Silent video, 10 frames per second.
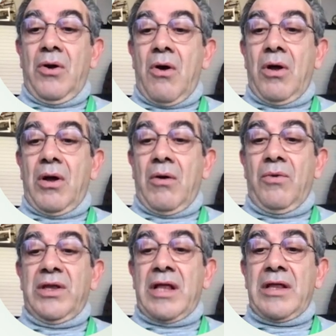long
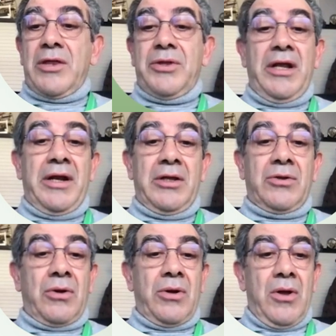with an
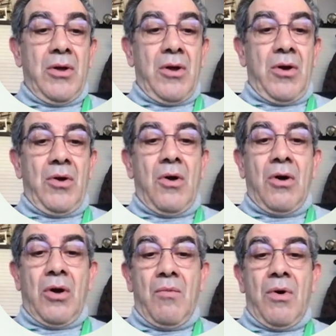accelerator
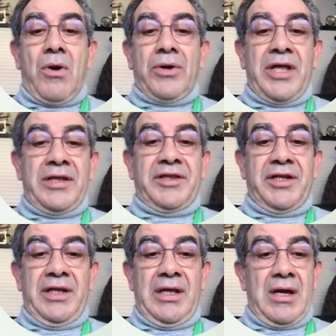long more than
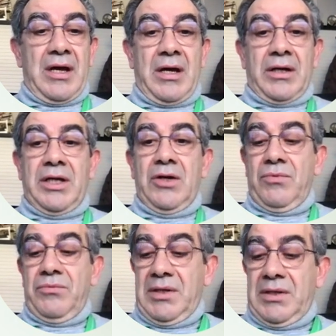3
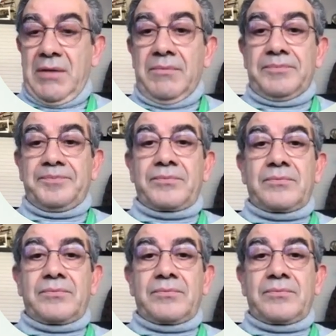kilometers.